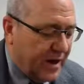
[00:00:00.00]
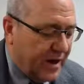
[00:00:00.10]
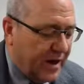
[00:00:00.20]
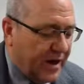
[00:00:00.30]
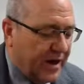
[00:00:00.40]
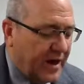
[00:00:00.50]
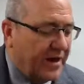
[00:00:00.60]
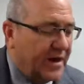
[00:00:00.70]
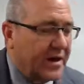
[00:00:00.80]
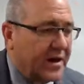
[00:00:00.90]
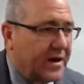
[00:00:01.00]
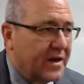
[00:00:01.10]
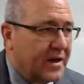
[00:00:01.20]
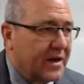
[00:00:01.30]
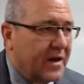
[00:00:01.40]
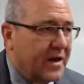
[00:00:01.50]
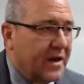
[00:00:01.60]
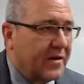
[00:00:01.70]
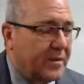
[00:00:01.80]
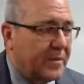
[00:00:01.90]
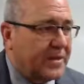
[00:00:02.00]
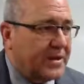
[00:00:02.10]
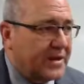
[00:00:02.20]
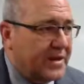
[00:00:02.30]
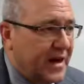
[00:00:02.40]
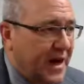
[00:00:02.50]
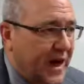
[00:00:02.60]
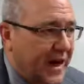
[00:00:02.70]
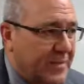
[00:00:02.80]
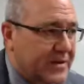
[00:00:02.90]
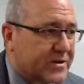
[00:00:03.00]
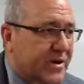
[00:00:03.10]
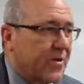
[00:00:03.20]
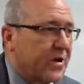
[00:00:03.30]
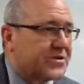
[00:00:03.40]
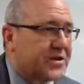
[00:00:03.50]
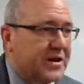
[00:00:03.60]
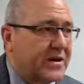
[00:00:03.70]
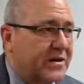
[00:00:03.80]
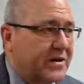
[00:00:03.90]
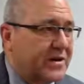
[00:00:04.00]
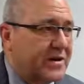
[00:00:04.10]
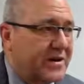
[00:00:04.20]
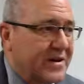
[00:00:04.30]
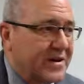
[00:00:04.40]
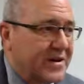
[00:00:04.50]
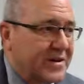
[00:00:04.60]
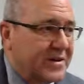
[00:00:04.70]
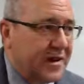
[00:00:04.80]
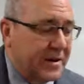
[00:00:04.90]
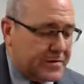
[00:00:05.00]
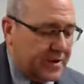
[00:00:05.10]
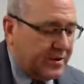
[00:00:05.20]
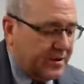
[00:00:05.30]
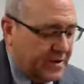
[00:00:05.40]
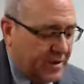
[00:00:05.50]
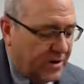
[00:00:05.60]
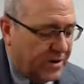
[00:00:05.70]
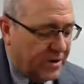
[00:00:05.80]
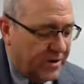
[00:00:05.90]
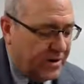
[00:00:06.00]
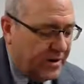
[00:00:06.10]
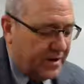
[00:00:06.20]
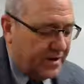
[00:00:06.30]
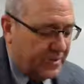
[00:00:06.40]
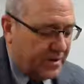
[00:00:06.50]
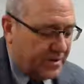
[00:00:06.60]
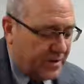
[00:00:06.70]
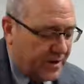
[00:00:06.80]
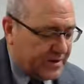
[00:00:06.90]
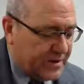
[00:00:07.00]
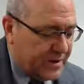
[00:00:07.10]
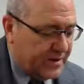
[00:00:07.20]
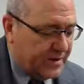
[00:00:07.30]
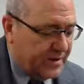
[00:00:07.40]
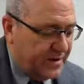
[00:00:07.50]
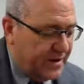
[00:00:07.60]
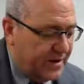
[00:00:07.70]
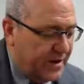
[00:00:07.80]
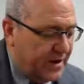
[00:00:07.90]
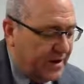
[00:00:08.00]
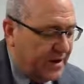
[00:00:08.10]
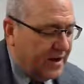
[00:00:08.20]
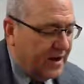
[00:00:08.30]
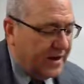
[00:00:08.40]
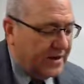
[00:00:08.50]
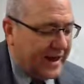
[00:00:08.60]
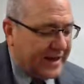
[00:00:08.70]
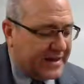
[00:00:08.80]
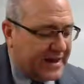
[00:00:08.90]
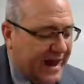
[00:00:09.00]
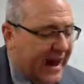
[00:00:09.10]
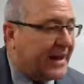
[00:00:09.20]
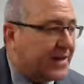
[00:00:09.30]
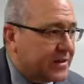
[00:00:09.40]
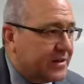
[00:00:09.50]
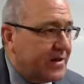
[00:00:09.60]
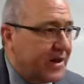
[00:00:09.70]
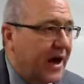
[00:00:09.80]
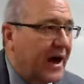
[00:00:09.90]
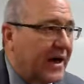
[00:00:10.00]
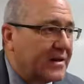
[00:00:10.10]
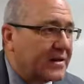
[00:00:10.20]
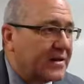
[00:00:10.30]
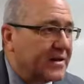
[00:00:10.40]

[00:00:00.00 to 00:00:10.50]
A. Remember, the EI makes a what sound? The epsilon iota makes a what sound? Like in height. Height.